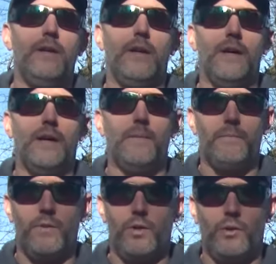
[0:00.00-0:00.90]

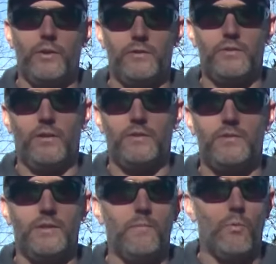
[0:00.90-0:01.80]
you're going to start to
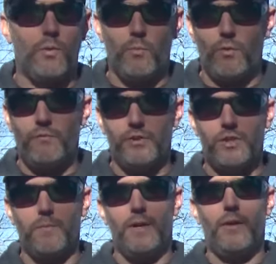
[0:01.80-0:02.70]
see more and more fish
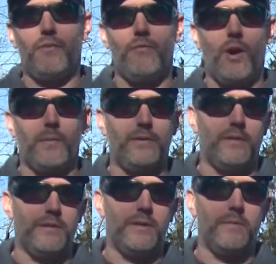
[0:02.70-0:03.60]
coming out of the Farmington
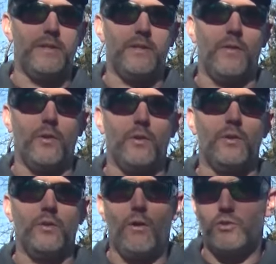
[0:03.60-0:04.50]
and some of these other
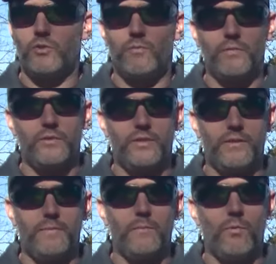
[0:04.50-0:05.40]
larger rivers that
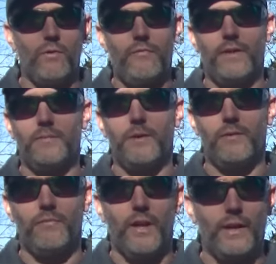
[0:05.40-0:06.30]
have been more affected by
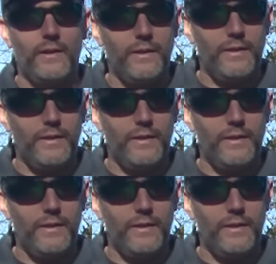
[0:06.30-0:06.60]
the flooding.